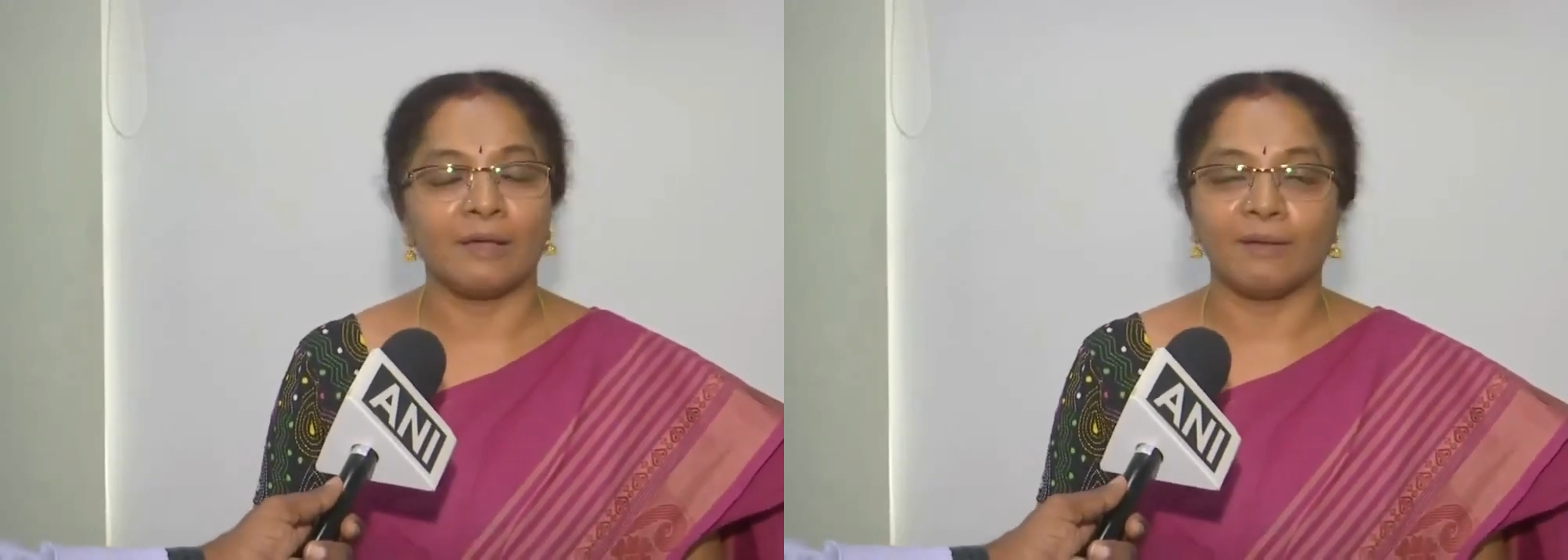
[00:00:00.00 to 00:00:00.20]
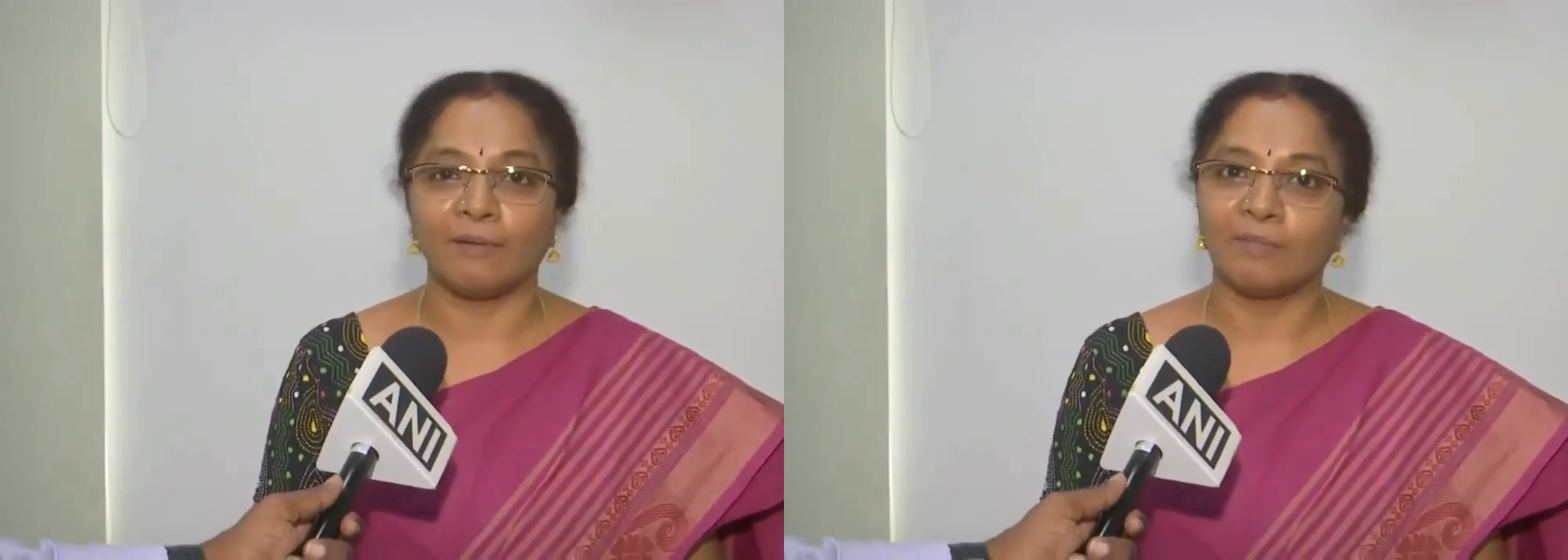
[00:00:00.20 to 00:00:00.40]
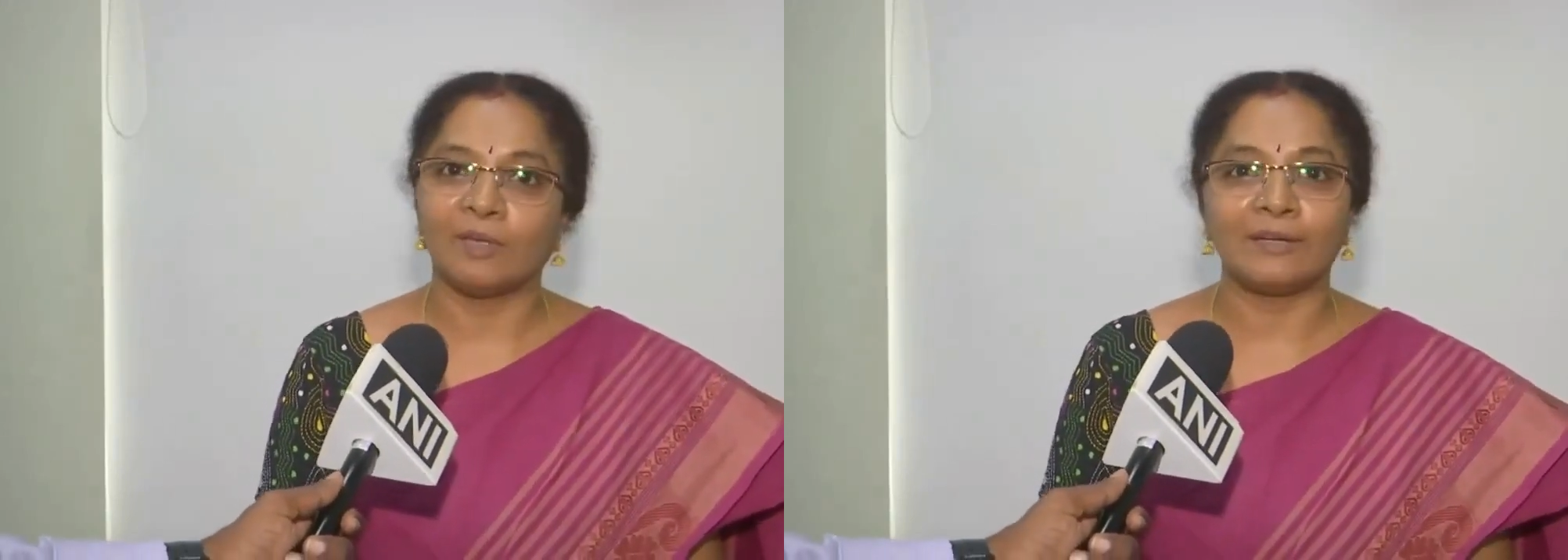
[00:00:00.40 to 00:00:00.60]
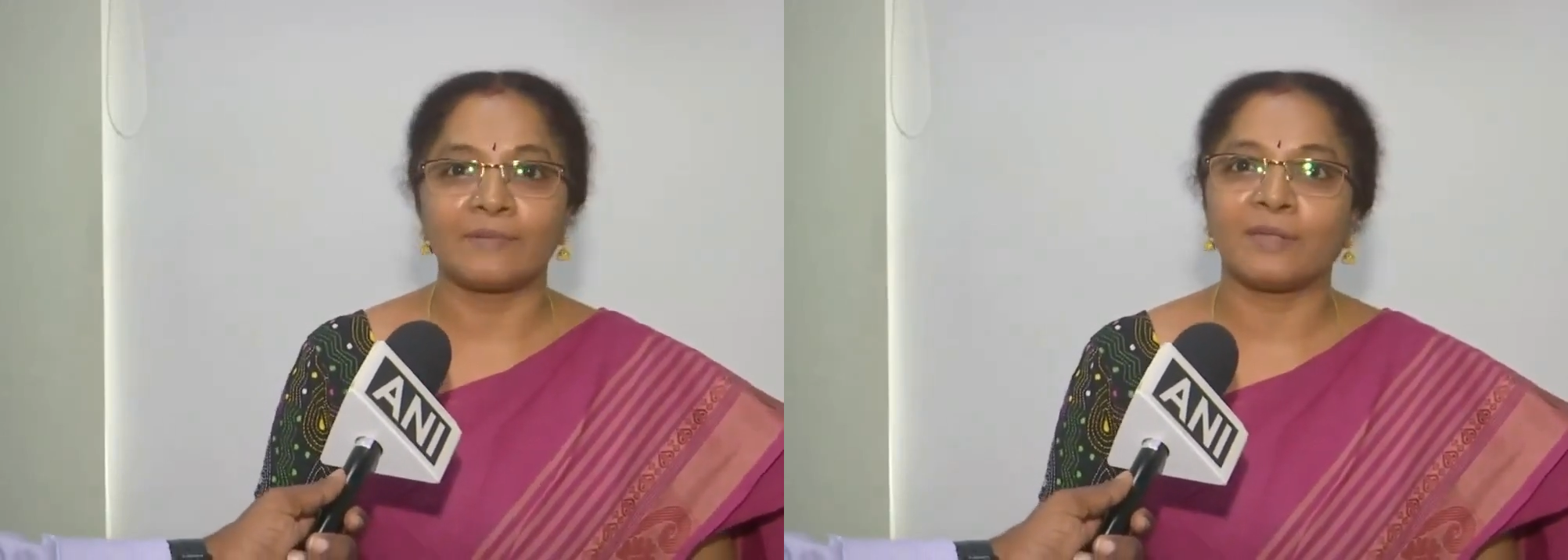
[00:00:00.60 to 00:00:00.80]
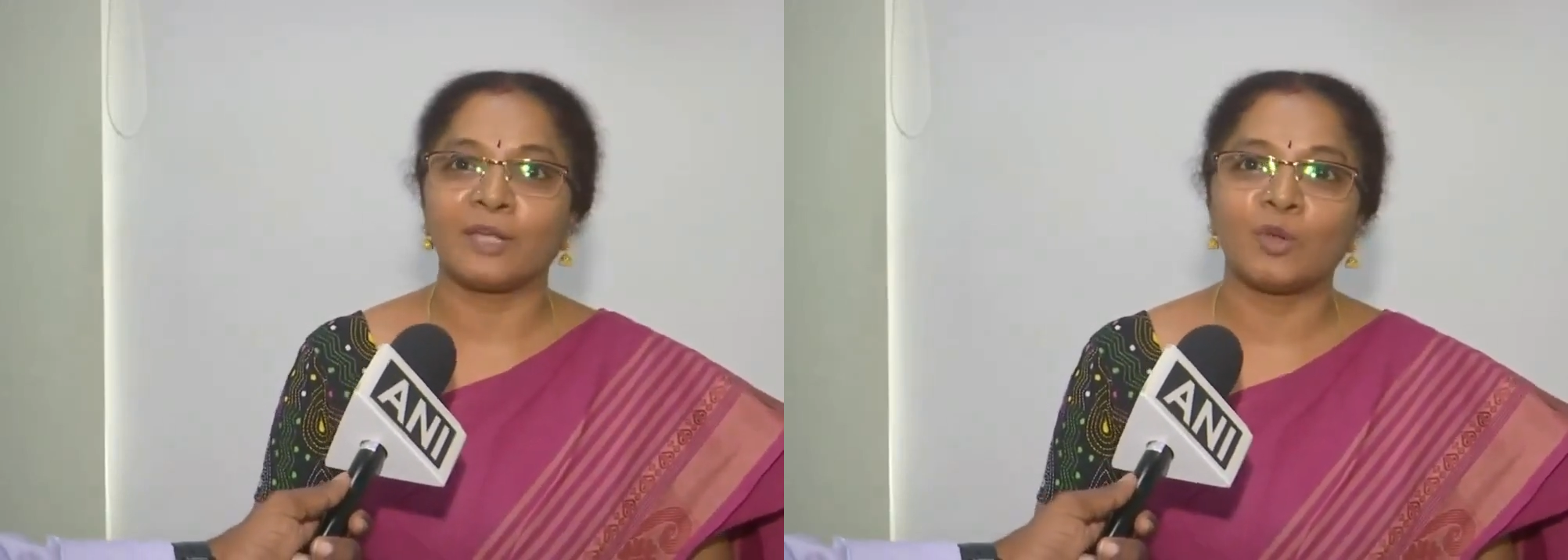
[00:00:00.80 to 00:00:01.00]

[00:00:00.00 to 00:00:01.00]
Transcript: Uh, it is a